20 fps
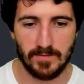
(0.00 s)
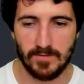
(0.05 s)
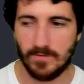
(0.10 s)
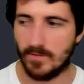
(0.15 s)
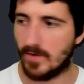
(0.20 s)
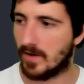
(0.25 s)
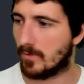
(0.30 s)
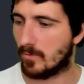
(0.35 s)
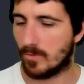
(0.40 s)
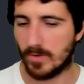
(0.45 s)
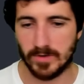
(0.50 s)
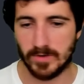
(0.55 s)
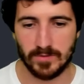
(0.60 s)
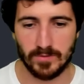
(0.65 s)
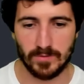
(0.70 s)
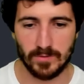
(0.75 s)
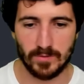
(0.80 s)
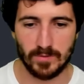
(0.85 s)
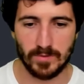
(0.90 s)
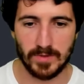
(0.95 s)
if I were
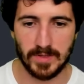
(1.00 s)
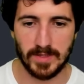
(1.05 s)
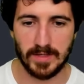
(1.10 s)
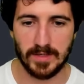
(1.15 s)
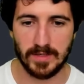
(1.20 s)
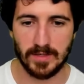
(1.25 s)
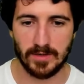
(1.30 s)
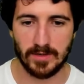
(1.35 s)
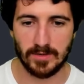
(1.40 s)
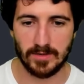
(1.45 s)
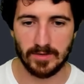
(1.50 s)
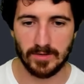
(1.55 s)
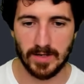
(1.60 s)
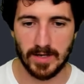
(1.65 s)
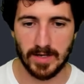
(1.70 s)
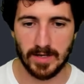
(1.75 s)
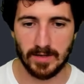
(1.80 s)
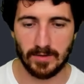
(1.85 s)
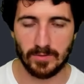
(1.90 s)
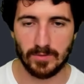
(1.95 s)
to click here,
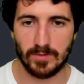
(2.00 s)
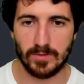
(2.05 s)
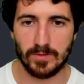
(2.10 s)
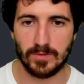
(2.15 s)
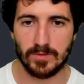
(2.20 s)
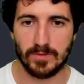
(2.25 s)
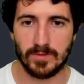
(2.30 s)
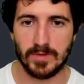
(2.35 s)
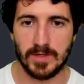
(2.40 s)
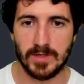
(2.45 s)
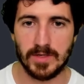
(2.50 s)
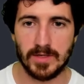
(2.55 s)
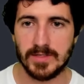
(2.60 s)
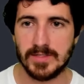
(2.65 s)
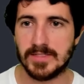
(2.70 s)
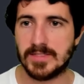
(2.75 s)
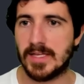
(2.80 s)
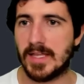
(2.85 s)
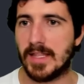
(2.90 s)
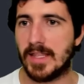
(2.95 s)
I could
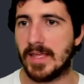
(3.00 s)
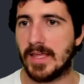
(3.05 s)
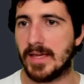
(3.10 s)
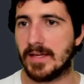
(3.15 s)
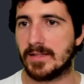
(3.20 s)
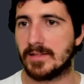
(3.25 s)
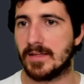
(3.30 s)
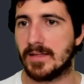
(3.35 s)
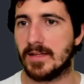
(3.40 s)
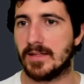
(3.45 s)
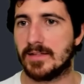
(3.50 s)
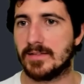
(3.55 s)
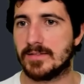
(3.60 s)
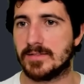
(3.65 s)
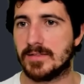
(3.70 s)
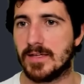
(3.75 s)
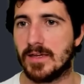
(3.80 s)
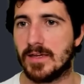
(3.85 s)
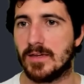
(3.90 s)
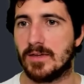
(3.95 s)
select and
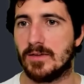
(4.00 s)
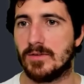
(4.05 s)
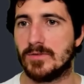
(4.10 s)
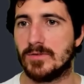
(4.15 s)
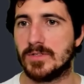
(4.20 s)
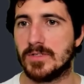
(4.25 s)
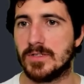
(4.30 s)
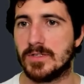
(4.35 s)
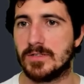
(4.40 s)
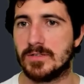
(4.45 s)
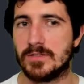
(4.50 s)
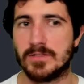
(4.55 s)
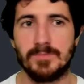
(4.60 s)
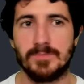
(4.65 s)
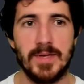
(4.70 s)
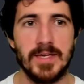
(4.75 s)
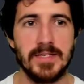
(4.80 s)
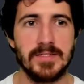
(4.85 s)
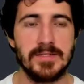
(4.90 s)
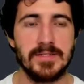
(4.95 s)
say using
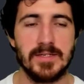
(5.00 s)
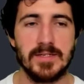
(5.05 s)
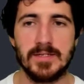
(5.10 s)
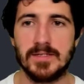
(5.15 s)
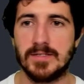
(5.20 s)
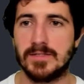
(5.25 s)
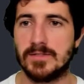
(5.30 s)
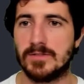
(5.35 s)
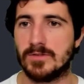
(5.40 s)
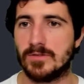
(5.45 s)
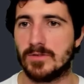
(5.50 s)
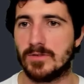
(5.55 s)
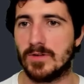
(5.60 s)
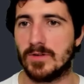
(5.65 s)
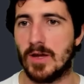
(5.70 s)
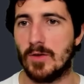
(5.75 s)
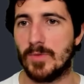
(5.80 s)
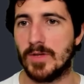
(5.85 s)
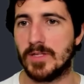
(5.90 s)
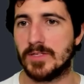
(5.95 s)
spaces or
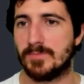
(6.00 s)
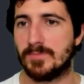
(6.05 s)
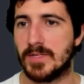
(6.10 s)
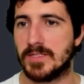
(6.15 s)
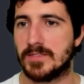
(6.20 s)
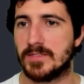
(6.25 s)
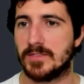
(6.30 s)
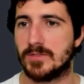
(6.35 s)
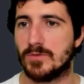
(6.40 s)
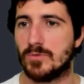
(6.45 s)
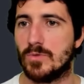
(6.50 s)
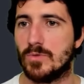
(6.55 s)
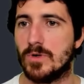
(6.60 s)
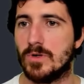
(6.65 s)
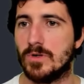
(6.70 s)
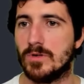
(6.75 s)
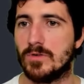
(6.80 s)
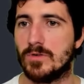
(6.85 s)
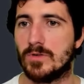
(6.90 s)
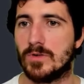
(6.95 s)
how many spaces you
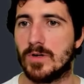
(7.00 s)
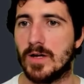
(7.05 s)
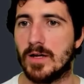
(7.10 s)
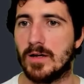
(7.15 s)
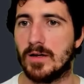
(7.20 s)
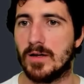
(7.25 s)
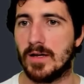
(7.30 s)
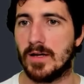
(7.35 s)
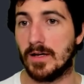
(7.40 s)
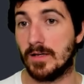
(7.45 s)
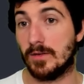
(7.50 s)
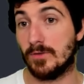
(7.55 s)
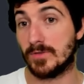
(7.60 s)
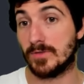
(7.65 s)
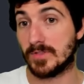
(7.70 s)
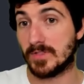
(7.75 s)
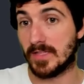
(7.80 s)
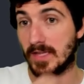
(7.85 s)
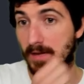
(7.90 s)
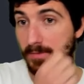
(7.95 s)
want or
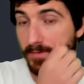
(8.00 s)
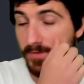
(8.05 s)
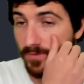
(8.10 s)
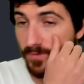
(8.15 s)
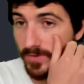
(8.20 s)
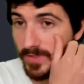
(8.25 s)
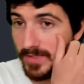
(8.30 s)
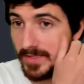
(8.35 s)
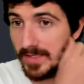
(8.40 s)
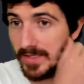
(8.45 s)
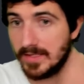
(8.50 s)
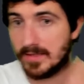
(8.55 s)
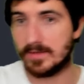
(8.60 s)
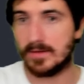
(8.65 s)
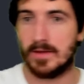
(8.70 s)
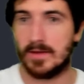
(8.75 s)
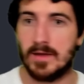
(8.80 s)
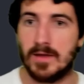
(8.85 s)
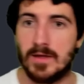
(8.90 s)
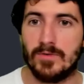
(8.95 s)
use tabs to
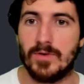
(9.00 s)
indent.